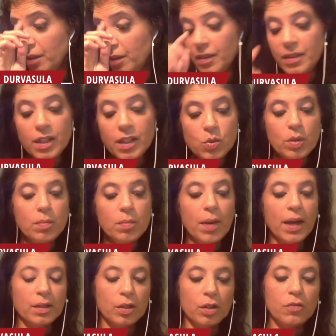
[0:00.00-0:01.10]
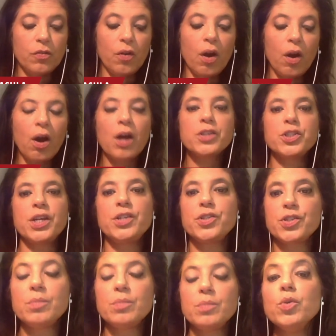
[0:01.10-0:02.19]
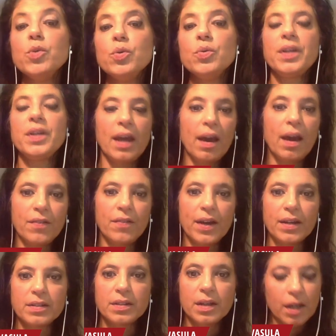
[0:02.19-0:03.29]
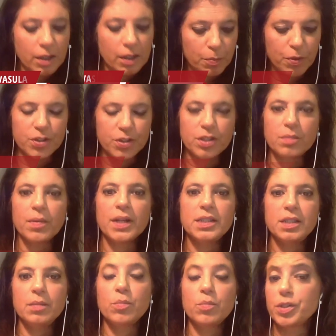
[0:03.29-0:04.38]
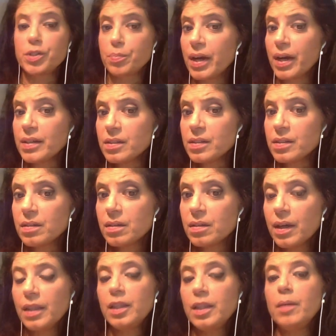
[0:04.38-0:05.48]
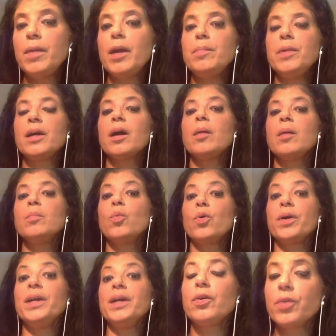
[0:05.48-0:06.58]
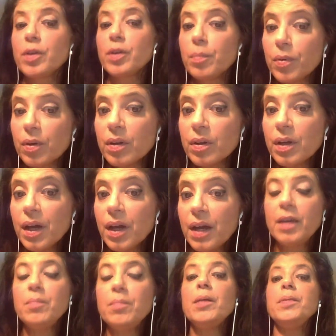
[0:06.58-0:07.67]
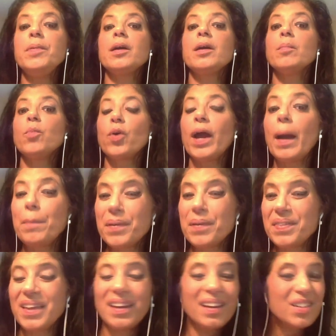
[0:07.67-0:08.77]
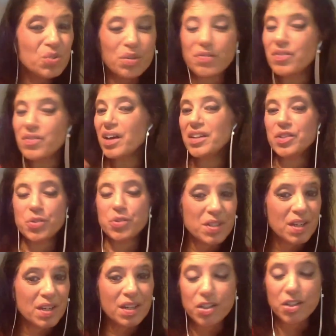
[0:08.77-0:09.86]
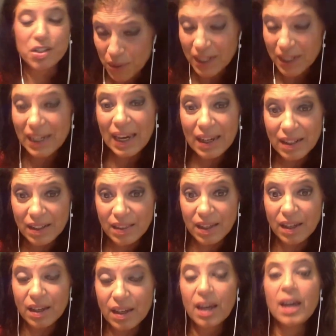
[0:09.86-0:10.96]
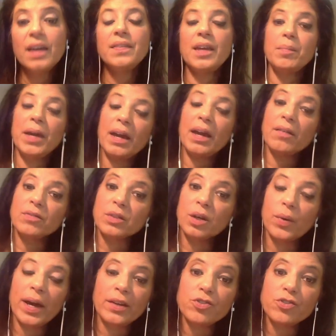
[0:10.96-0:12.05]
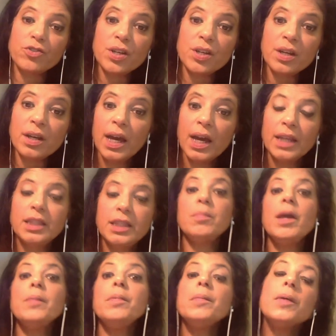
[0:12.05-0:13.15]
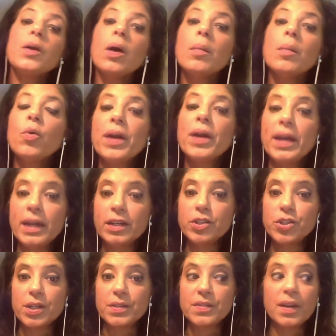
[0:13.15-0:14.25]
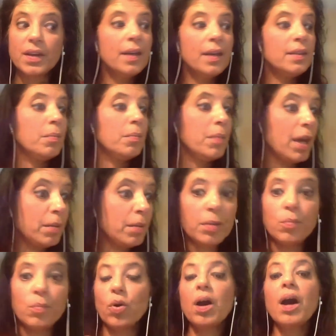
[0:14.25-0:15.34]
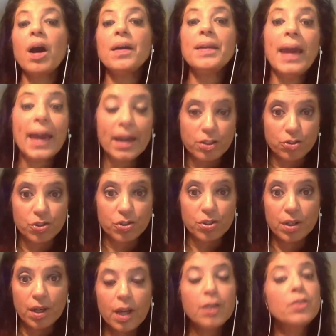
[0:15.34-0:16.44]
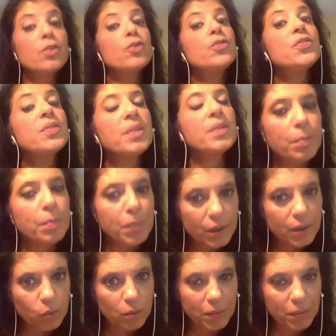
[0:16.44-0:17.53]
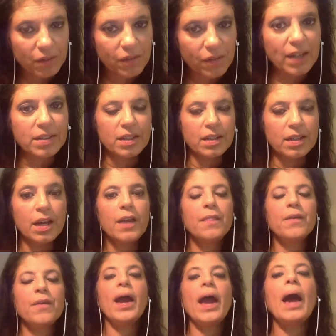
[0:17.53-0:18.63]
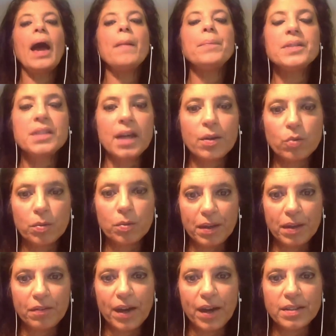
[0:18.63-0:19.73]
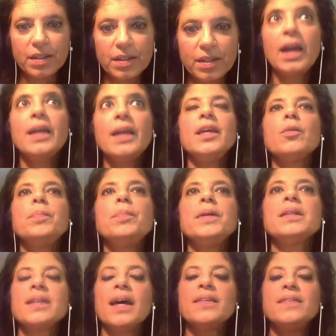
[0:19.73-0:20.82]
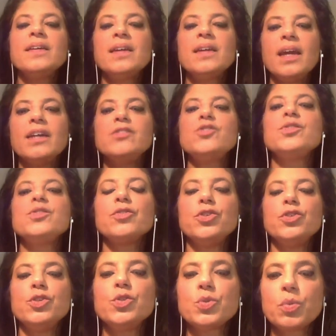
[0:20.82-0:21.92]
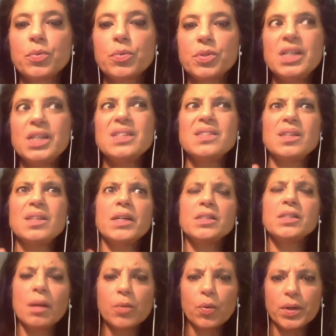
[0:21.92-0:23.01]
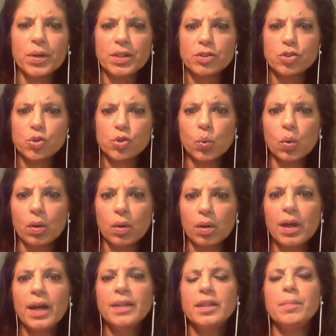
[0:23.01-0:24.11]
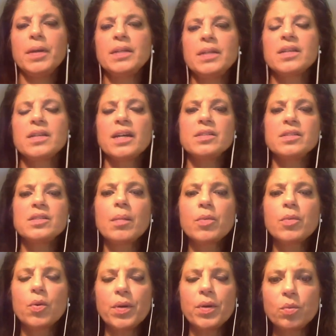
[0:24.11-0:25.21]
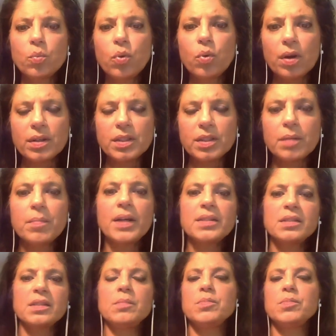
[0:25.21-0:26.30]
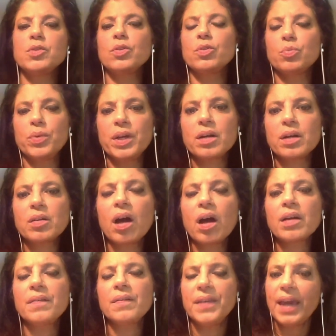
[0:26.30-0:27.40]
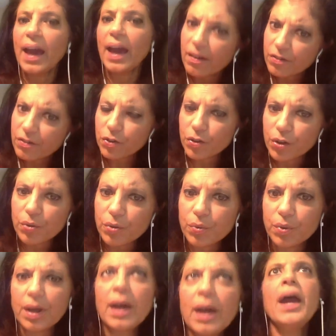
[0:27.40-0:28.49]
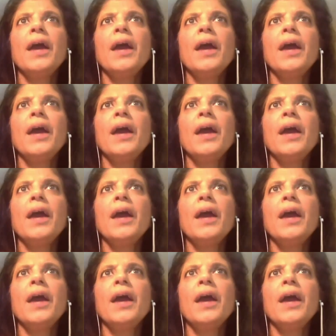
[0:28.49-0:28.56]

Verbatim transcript: The things we might look for are changes in mood and affect. The person might seem more depressed, they may become more irritable, they may become more apathetic, sort of not interested in doing anything. They may have low energy. They may be become more anxious. They may be more on edge. Their sleeping will be affected. Their appetite will be affected. They'll be less engaged in their usual routines. They may stop going to school. They may decide to stop going to work. They might sleep till three o'clock in the afternoon.